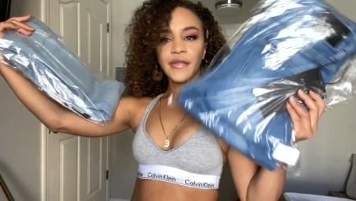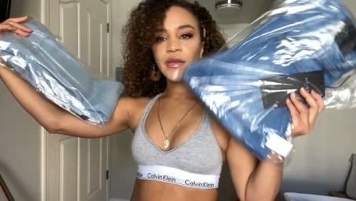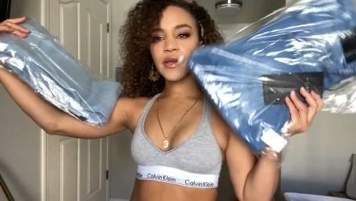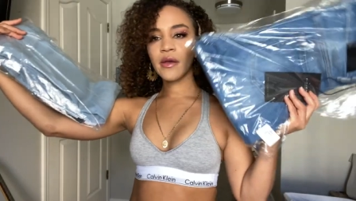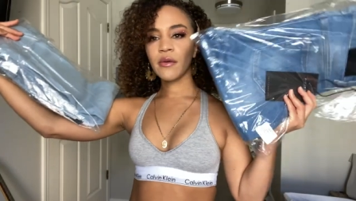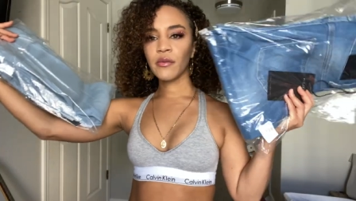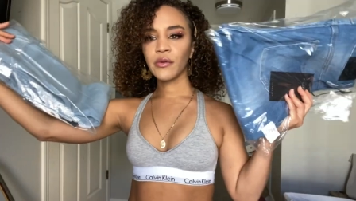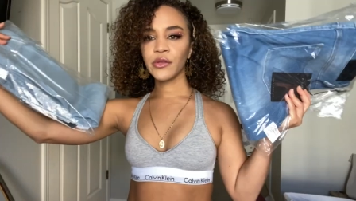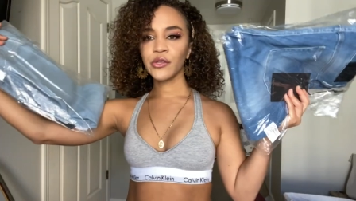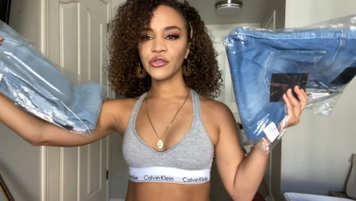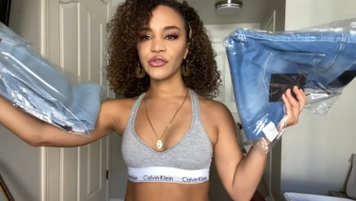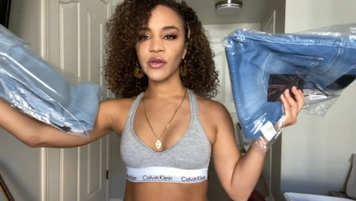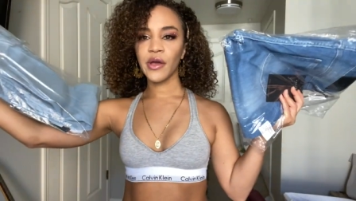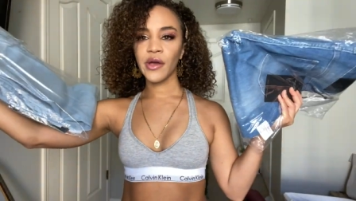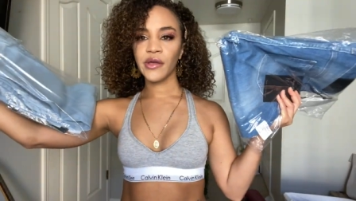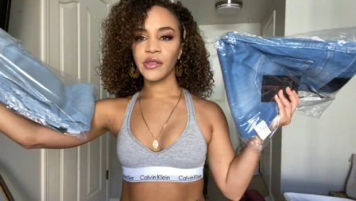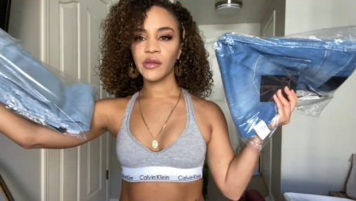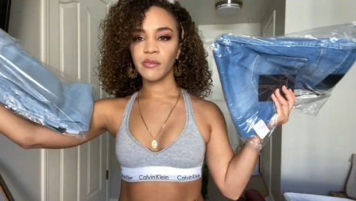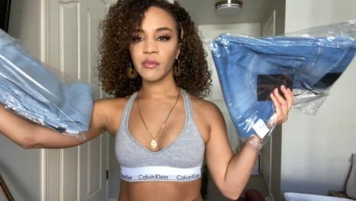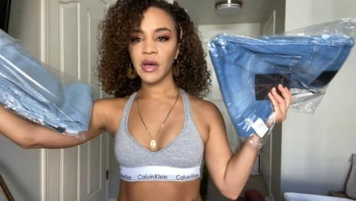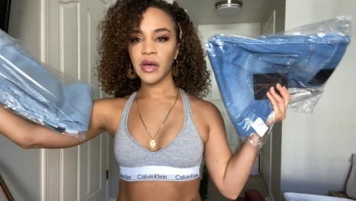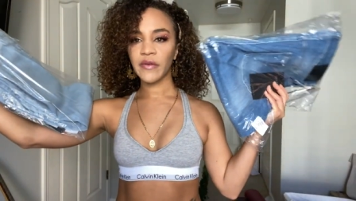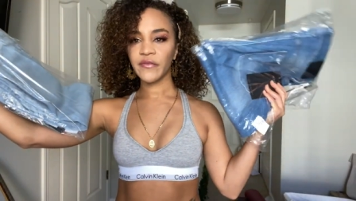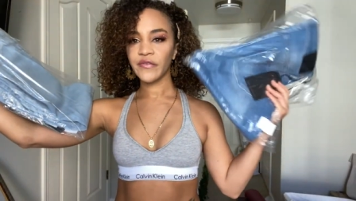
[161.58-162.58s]
think I want to try on the
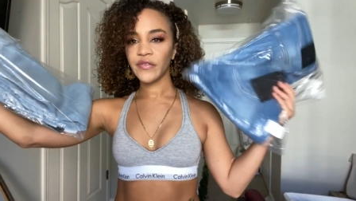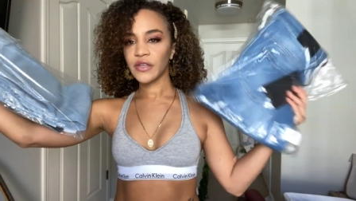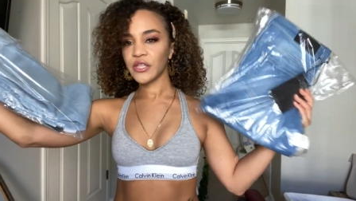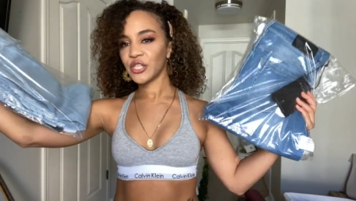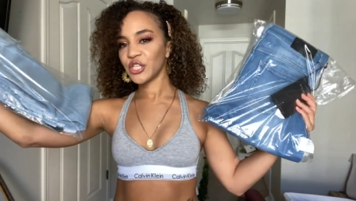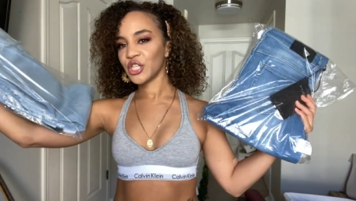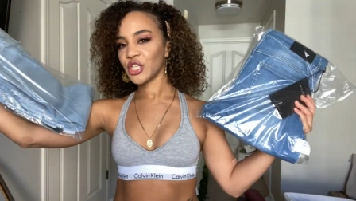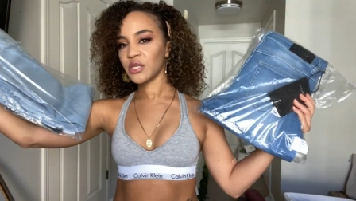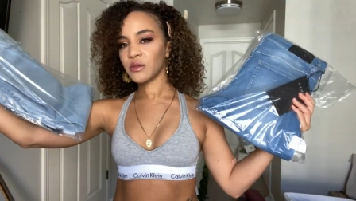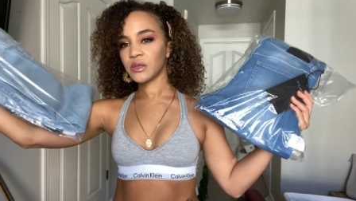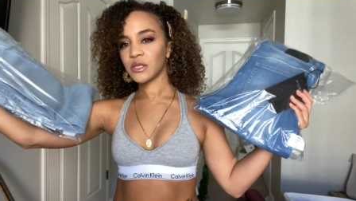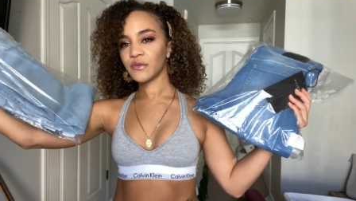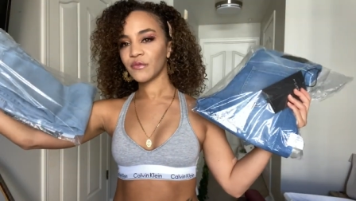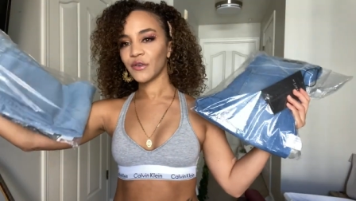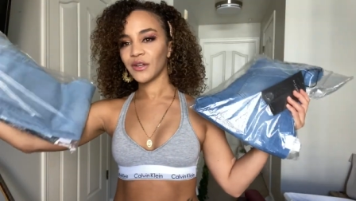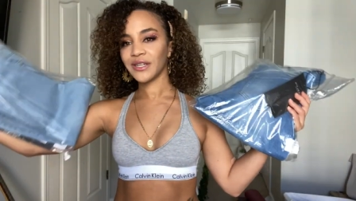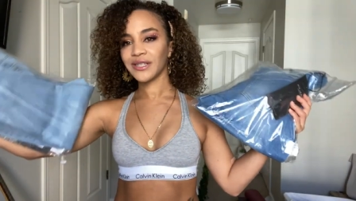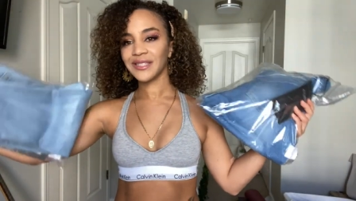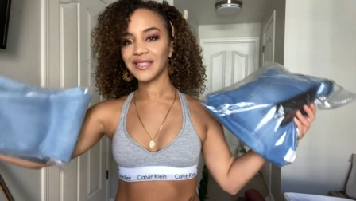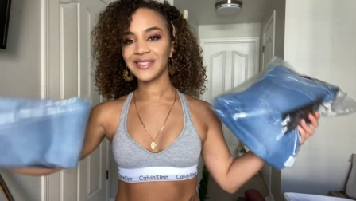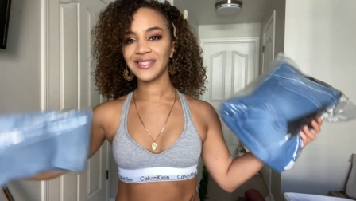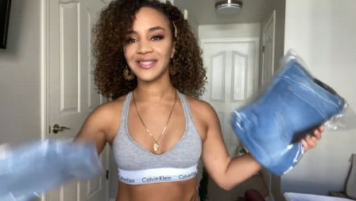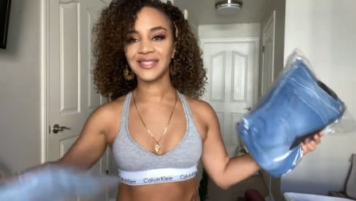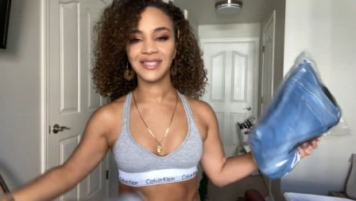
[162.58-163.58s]
mom fit jeans
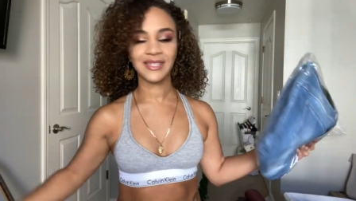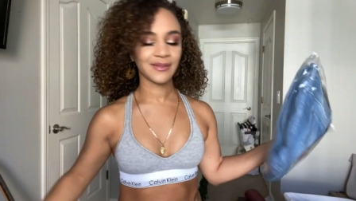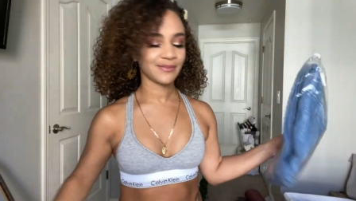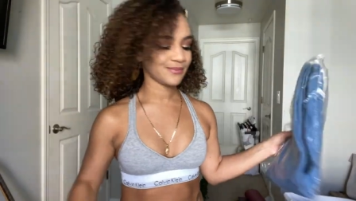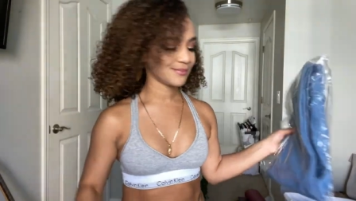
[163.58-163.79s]
first.